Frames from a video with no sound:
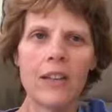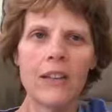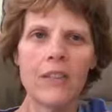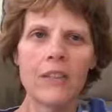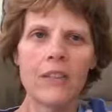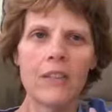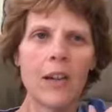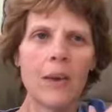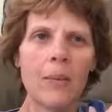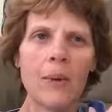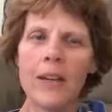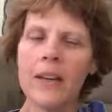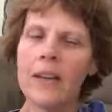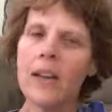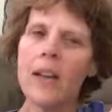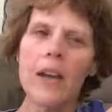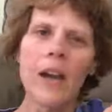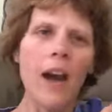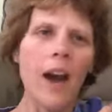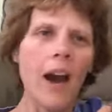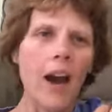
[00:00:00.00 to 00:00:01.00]
stomach,
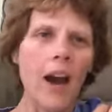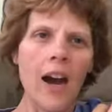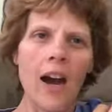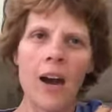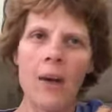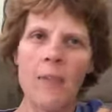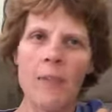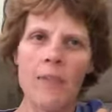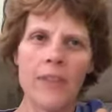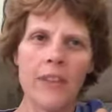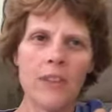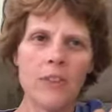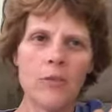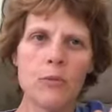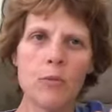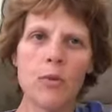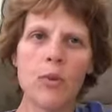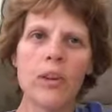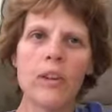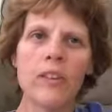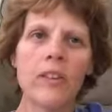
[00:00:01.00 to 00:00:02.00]
these
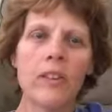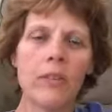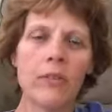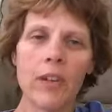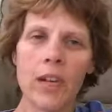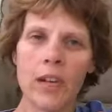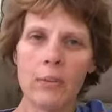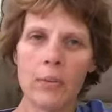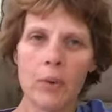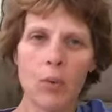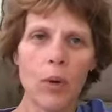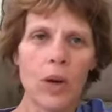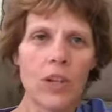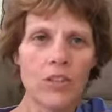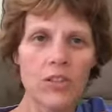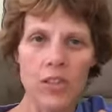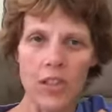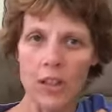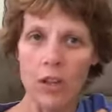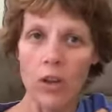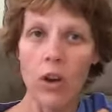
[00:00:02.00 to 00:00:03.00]
boys have got to be
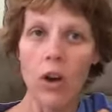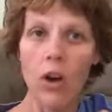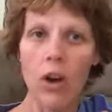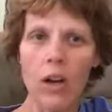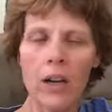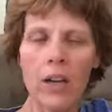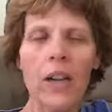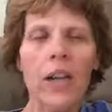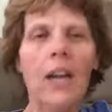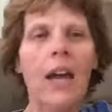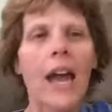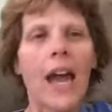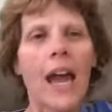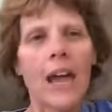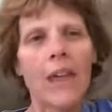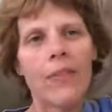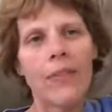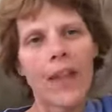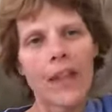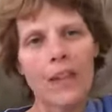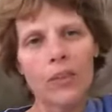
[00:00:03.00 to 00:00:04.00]
watched like a hawk,
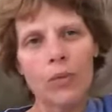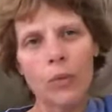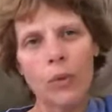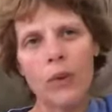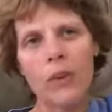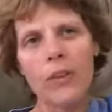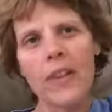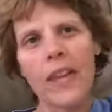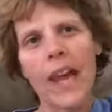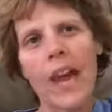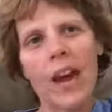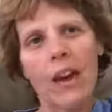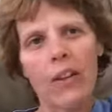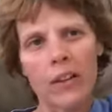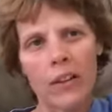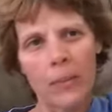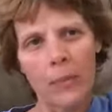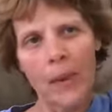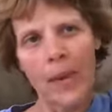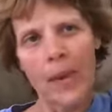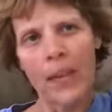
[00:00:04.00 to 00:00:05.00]
and that's where the out
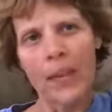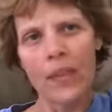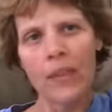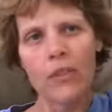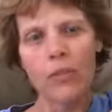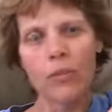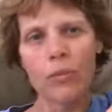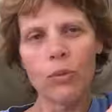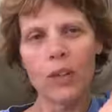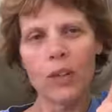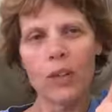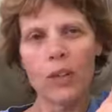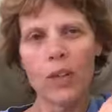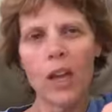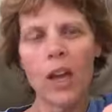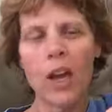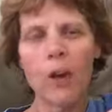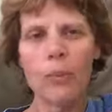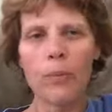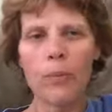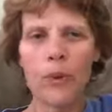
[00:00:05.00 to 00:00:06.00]
command is really going to
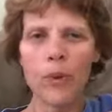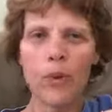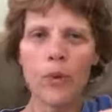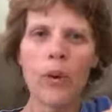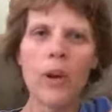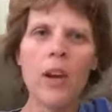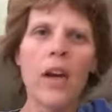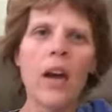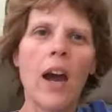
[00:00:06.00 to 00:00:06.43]
help you.